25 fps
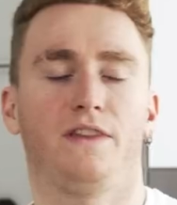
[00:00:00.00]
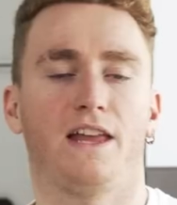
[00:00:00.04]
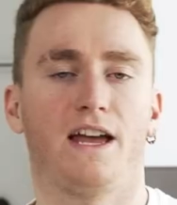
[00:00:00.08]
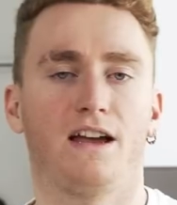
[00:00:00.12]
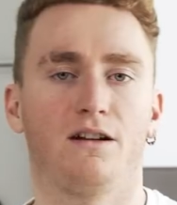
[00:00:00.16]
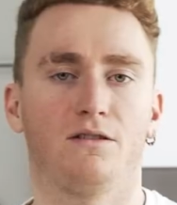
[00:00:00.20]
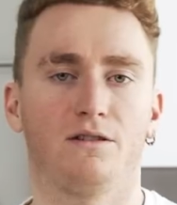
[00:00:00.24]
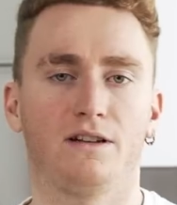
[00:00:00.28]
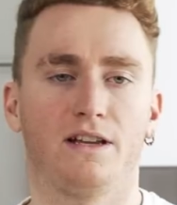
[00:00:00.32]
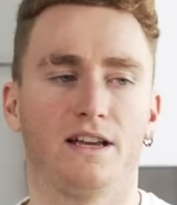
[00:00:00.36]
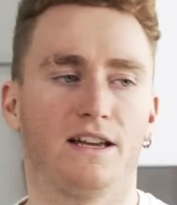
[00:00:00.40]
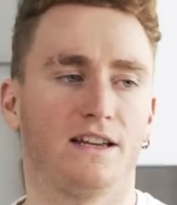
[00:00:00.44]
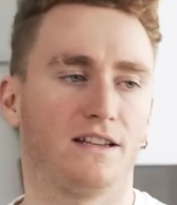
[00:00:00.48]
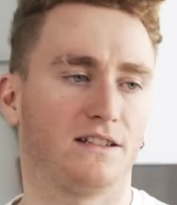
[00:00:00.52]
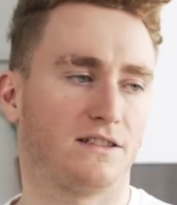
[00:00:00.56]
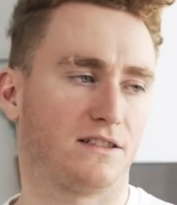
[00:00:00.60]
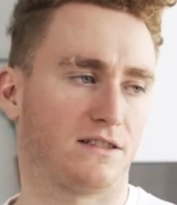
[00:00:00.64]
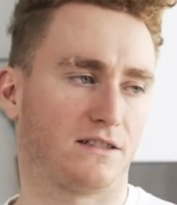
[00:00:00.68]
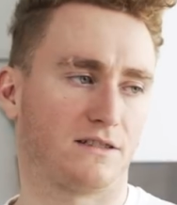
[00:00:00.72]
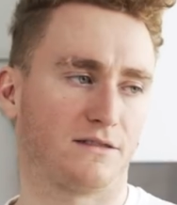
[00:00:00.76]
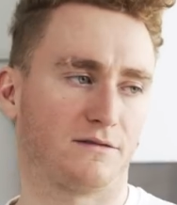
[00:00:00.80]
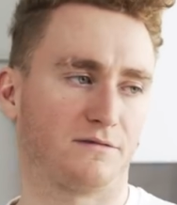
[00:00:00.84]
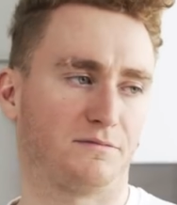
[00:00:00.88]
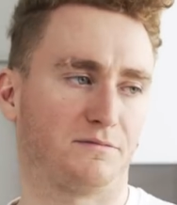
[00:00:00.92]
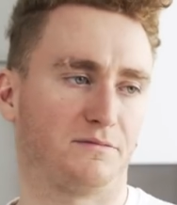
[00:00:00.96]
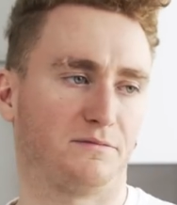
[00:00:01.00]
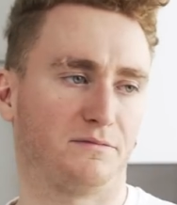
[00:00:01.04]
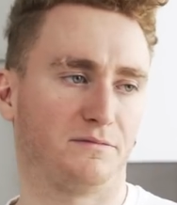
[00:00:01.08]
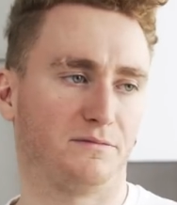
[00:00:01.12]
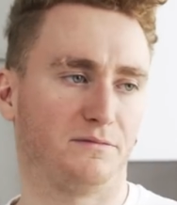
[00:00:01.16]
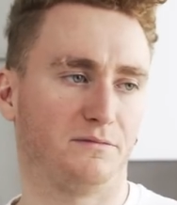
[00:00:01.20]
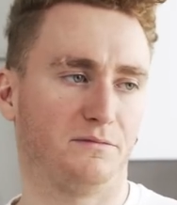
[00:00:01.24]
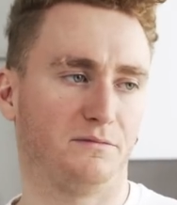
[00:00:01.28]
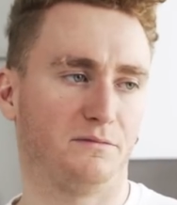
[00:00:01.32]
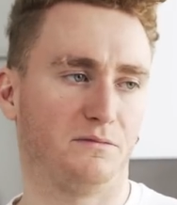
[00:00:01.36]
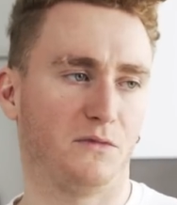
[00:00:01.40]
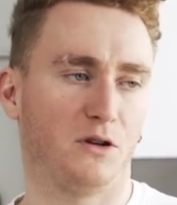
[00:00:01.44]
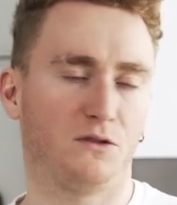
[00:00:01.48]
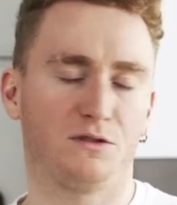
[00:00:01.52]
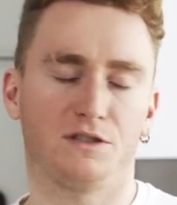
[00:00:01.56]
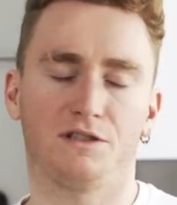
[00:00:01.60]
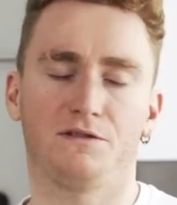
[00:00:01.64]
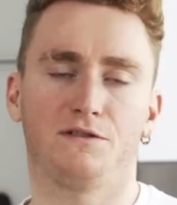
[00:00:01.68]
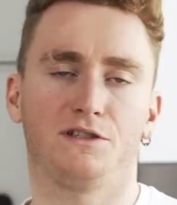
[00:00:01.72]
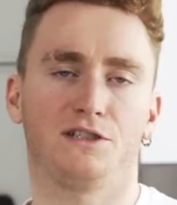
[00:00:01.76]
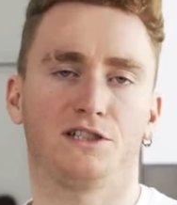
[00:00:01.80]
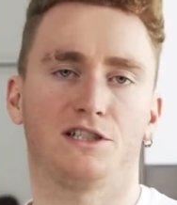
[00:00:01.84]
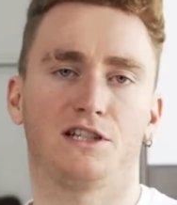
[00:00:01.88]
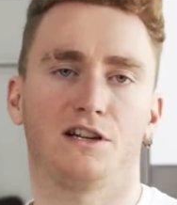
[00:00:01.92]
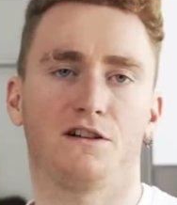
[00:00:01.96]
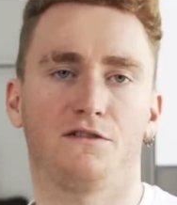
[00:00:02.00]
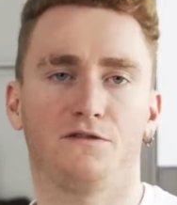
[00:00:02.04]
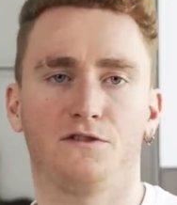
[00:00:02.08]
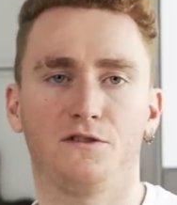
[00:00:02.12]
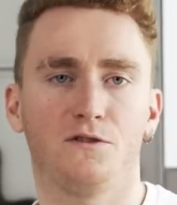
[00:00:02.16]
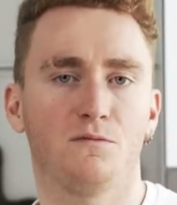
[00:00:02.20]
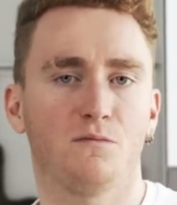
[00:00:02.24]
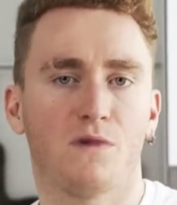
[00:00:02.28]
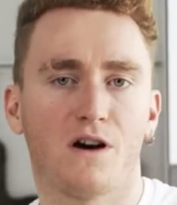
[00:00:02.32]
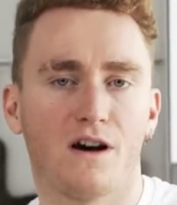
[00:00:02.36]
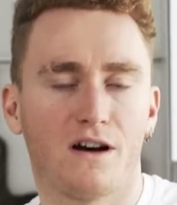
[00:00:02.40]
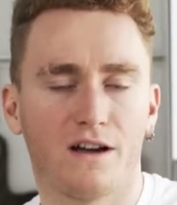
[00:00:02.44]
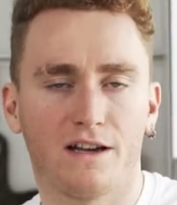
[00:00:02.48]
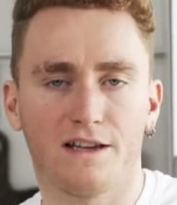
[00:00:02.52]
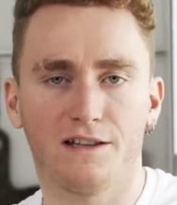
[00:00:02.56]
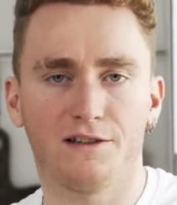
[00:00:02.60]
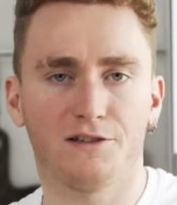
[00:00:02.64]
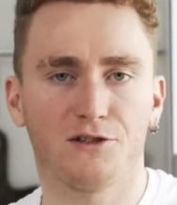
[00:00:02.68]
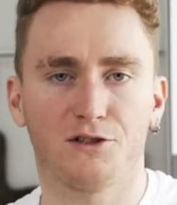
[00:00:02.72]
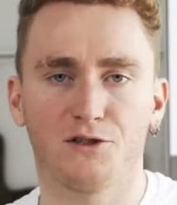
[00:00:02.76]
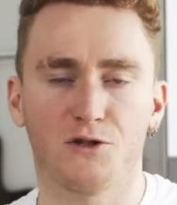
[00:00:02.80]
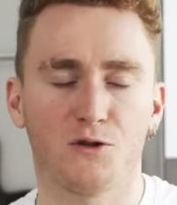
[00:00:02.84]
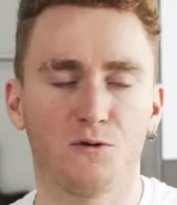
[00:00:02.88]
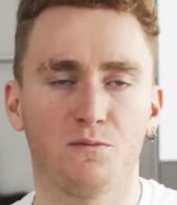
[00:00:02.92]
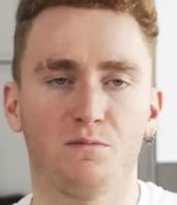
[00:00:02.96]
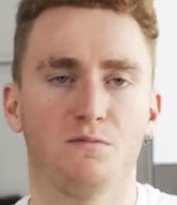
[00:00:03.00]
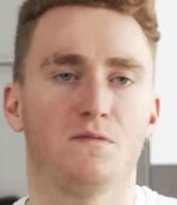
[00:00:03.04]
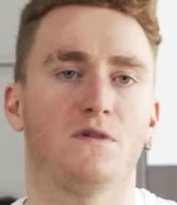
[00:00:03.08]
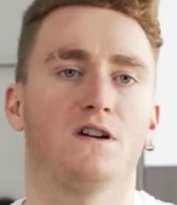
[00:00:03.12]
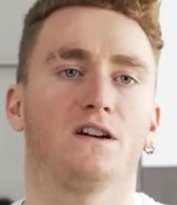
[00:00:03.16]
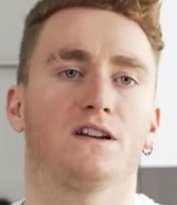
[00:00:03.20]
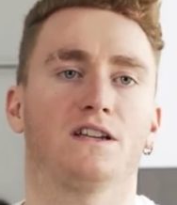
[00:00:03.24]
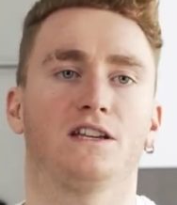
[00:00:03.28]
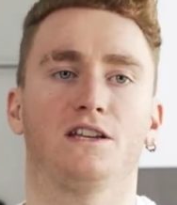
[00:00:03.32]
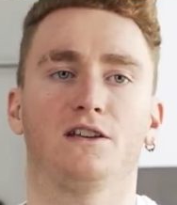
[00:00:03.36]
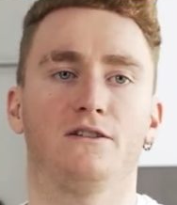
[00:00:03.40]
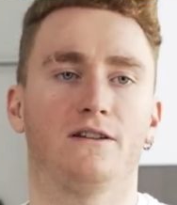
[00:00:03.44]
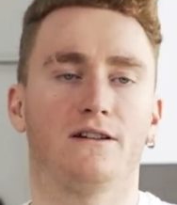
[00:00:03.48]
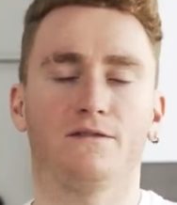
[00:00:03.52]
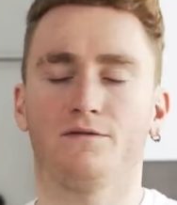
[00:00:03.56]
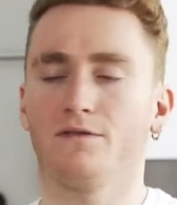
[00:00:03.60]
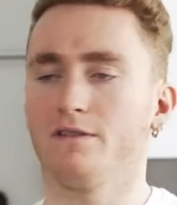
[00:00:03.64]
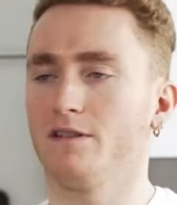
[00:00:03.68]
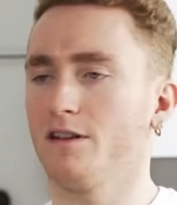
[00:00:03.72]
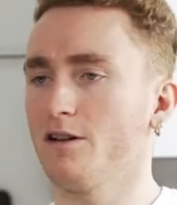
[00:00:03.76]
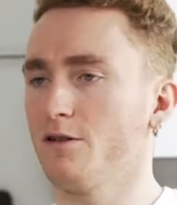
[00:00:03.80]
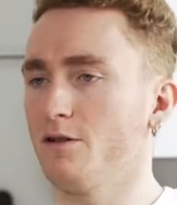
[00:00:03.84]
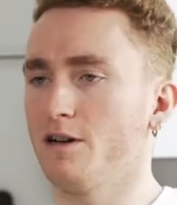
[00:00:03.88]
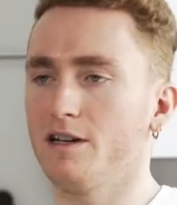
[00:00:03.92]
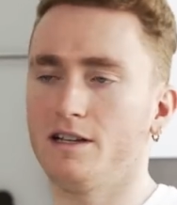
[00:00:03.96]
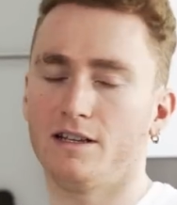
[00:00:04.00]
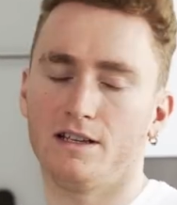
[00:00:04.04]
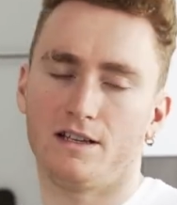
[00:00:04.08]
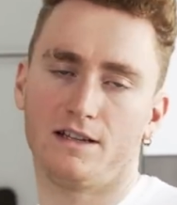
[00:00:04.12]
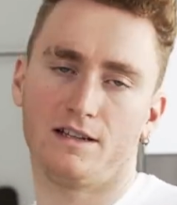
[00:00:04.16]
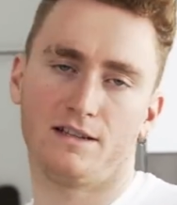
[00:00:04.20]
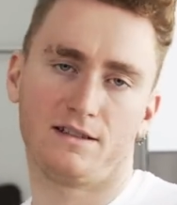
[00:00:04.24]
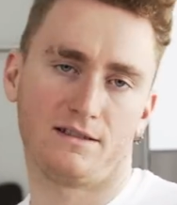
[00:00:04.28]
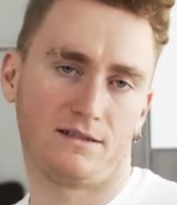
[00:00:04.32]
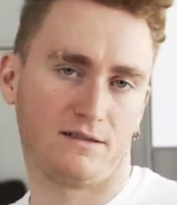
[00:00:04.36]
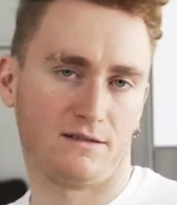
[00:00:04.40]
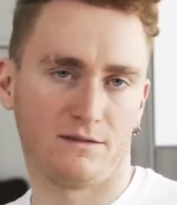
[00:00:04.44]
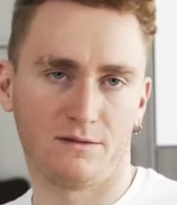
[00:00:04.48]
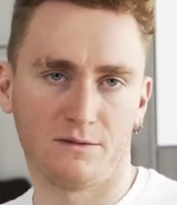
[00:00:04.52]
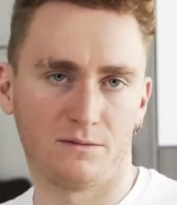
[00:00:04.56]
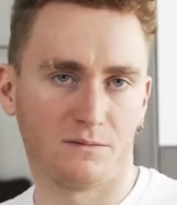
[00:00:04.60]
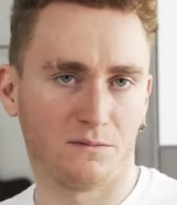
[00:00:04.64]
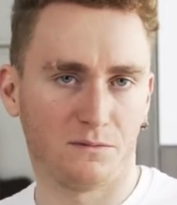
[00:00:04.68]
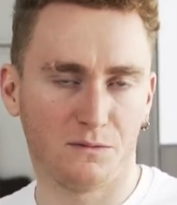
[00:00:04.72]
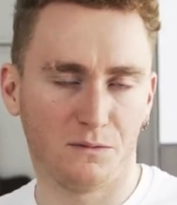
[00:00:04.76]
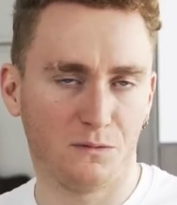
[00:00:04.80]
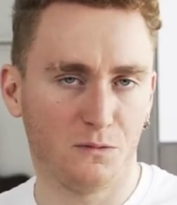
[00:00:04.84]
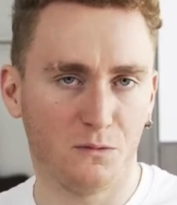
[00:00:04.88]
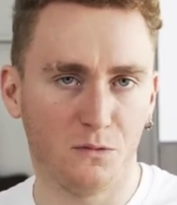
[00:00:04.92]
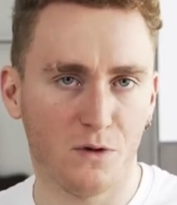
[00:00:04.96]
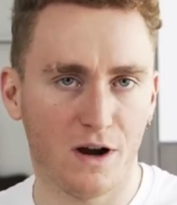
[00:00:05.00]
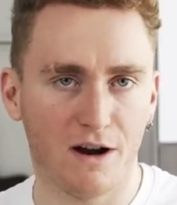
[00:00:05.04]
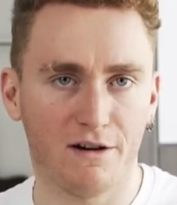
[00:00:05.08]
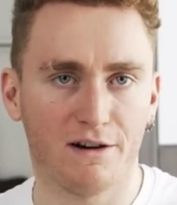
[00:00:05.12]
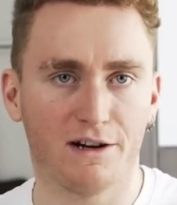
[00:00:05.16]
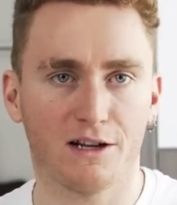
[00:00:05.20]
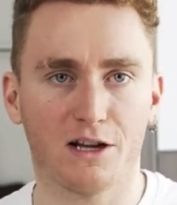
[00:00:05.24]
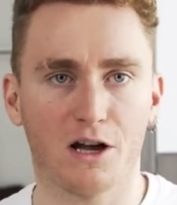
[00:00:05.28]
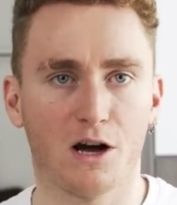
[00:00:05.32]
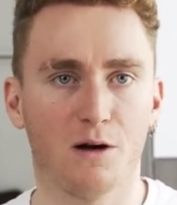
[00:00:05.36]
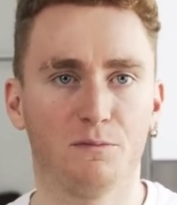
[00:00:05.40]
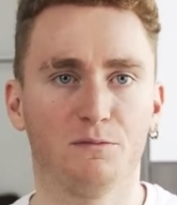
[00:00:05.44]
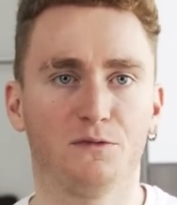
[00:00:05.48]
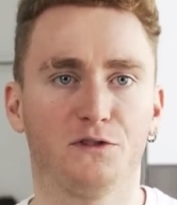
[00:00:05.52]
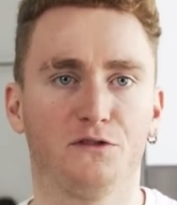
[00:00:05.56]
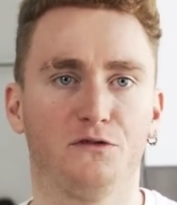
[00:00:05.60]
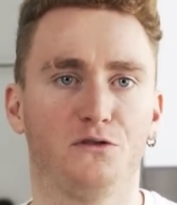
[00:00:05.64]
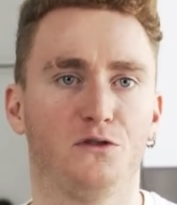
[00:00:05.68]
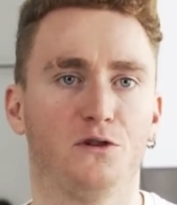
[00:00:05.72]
Nowadays, most of the stuff you buy in the supermarket, you have no idea where it comes